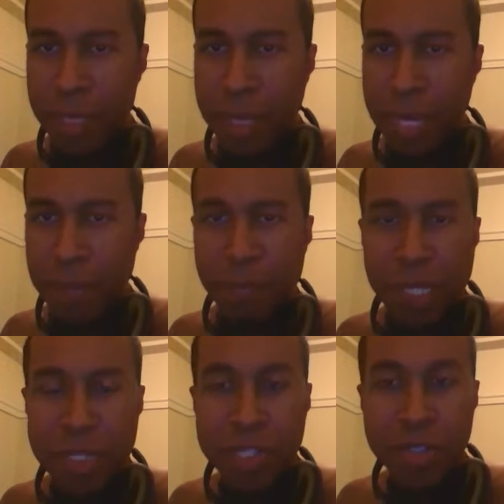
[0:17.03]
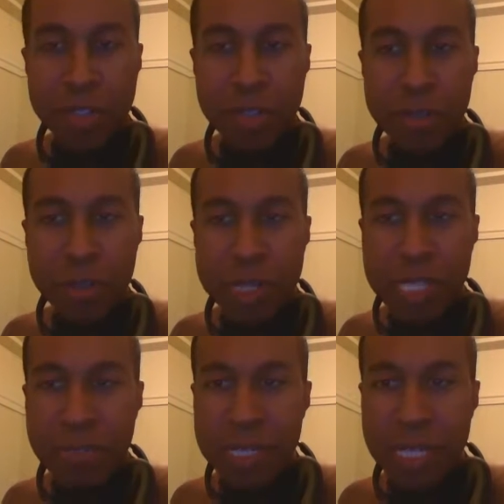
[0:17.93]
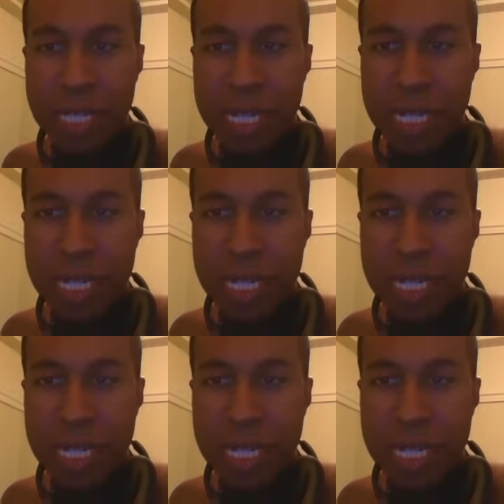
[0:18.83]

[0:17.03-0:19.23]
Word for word: But hey, it's a new year, 2017,